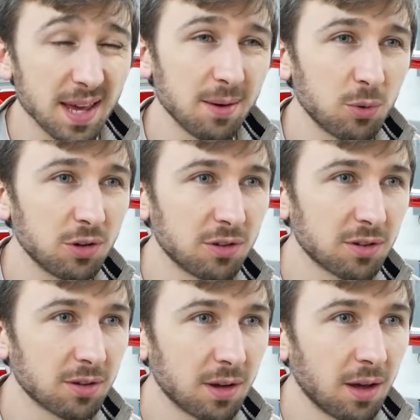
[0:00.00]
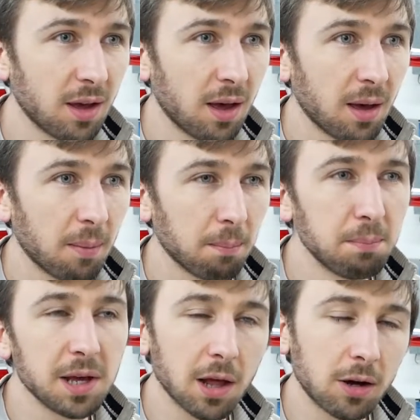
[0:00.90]
it was
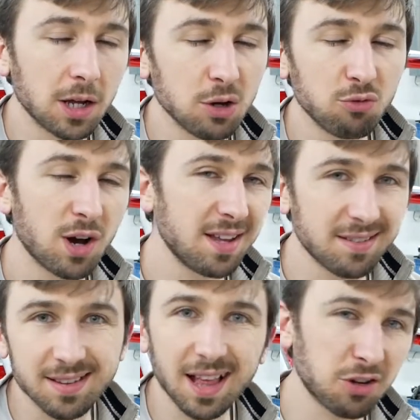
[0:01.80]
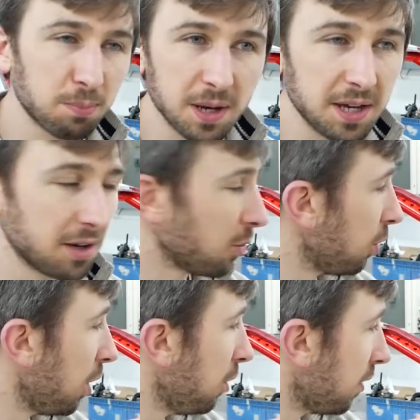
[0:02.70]
Milano red / pink
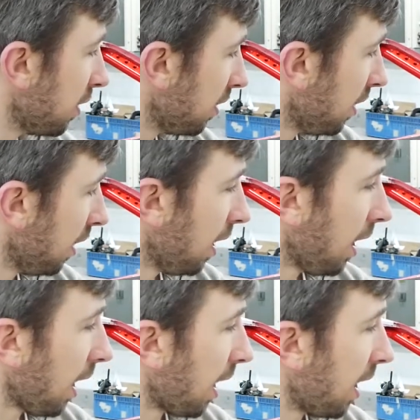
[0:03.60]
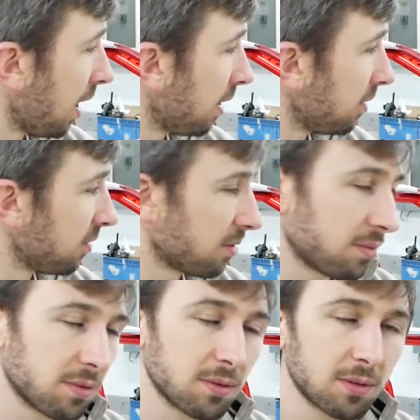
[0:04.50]
all over, and
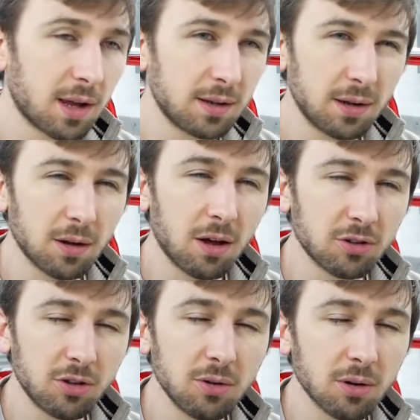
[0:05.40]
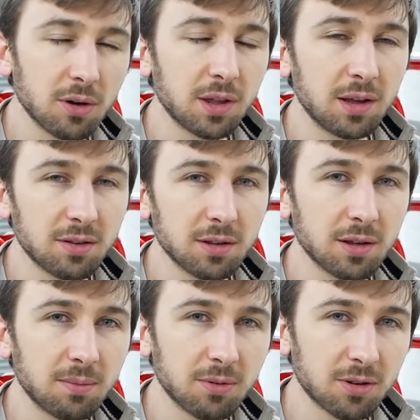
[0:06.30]
that didn't last too long, I think, until
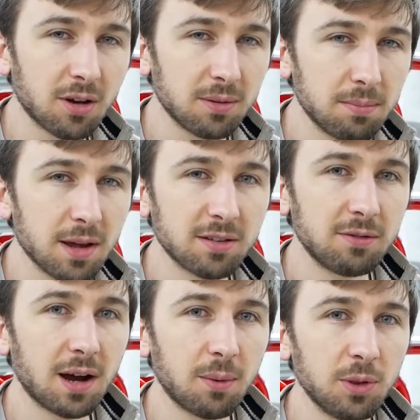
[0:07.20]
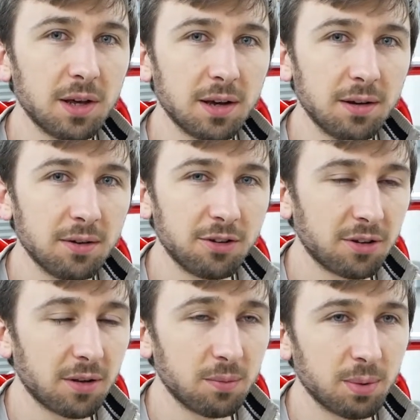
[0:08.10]
I started messing around with it,
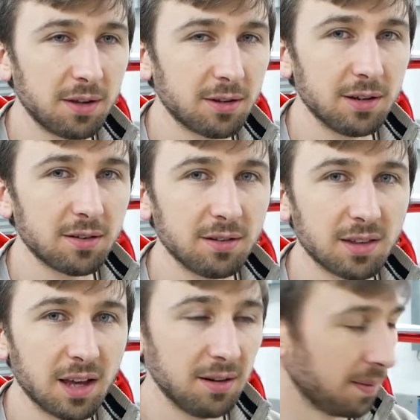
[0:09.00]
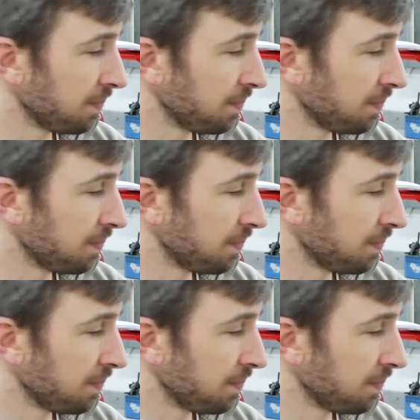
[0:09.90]
and basically since then